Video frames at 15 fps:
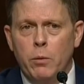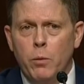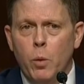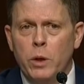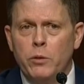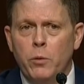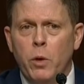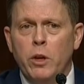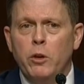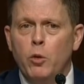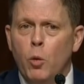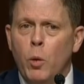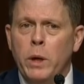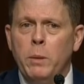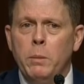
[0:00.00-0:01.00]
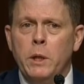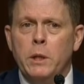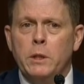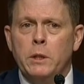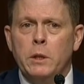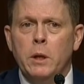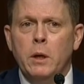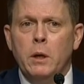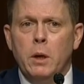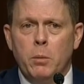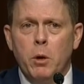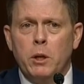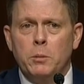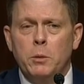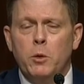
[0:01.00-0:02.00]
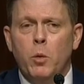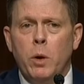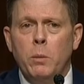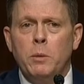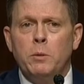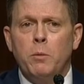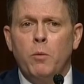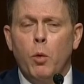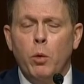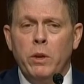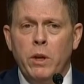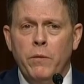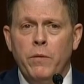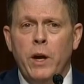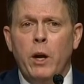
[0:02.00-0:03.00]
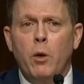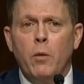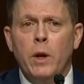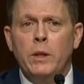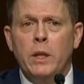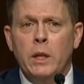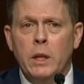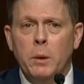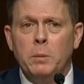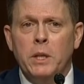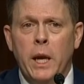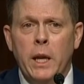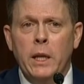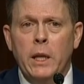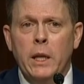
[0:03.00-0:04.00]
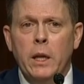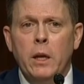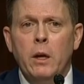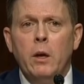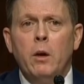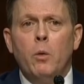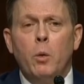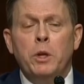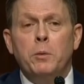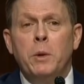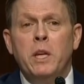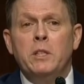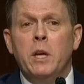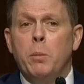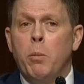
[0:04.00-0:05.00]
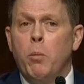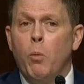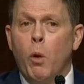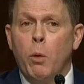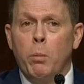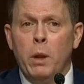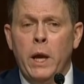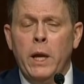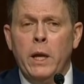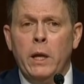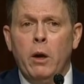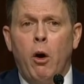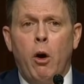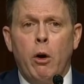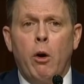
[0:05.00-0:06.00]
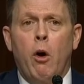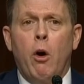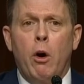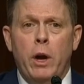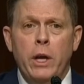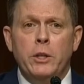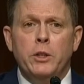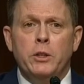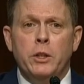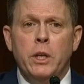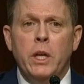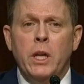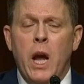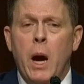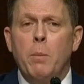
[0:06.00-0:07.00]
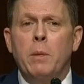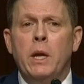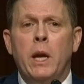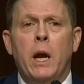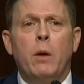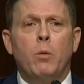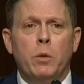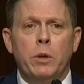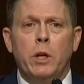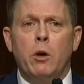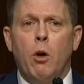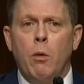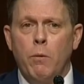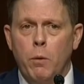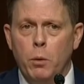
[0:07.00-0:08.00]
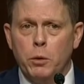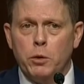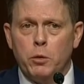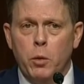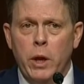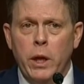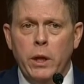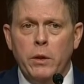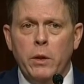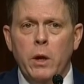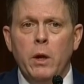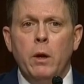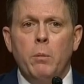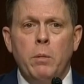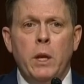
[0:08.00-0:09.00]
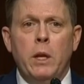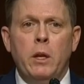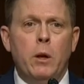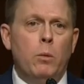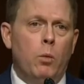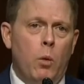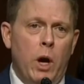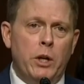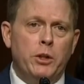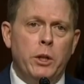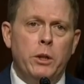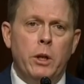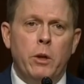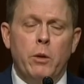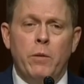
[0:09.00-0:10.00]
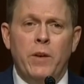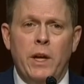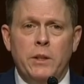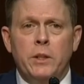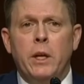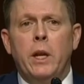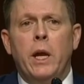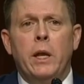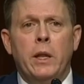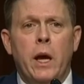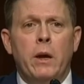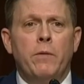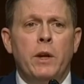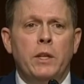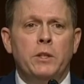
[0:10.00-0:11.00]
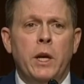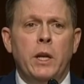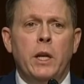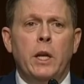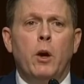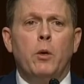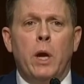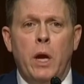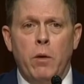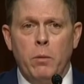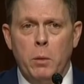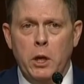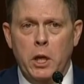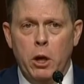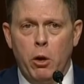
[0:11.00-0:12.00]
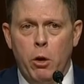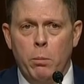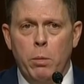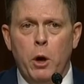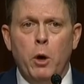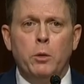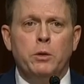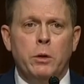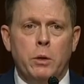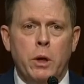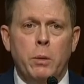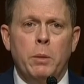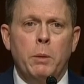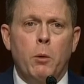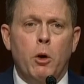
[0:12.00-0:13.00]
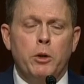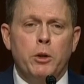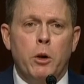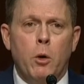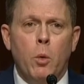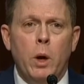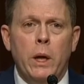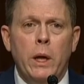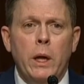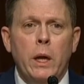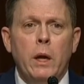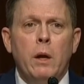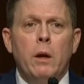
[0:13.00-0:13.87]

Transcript: our West Front 20 minutes, approximately 20 minutes before the event over at the Ellipse ended, which means they were planning on our agency not being at what they call full strength. Be, you know, watching the other event, saying, "Hey, that event's ending. Okay, everybody get on post. They're going to be marching our way."